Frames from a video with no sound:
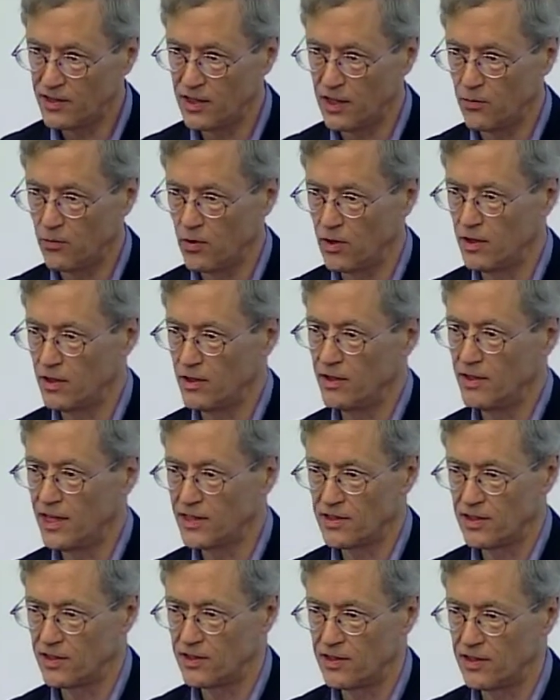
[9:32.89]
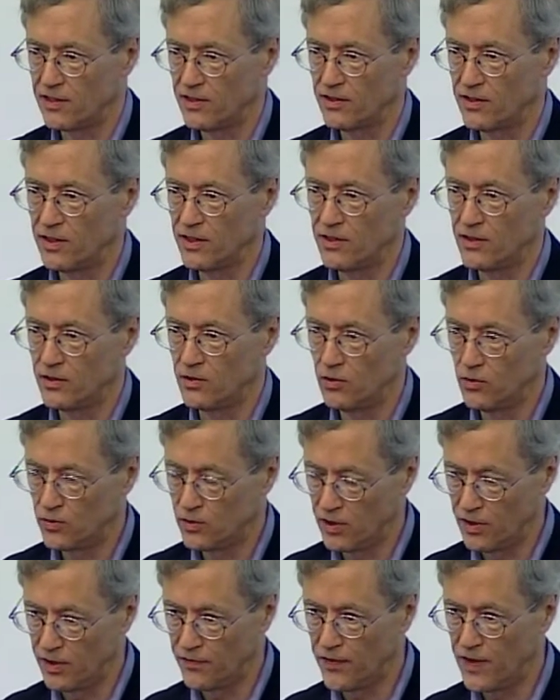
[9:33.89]
They weren't necessarily due
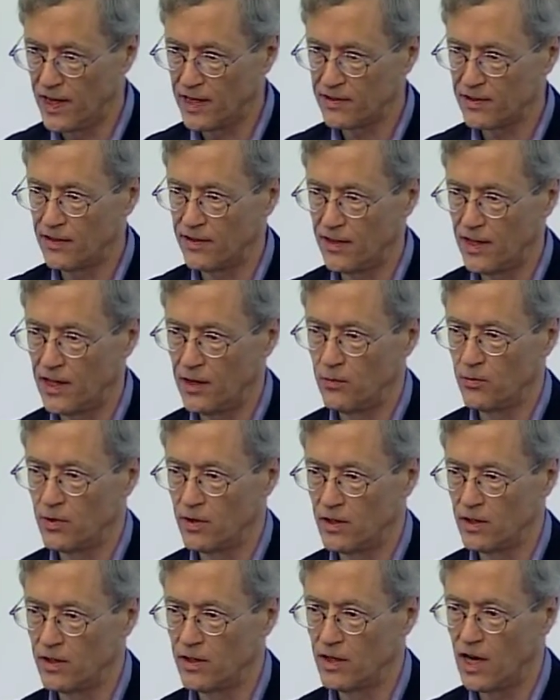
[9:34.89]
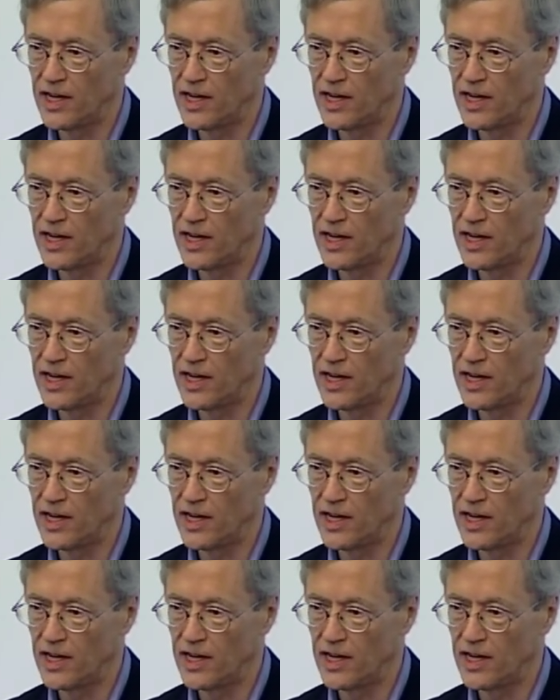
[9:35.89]
to the fact that they were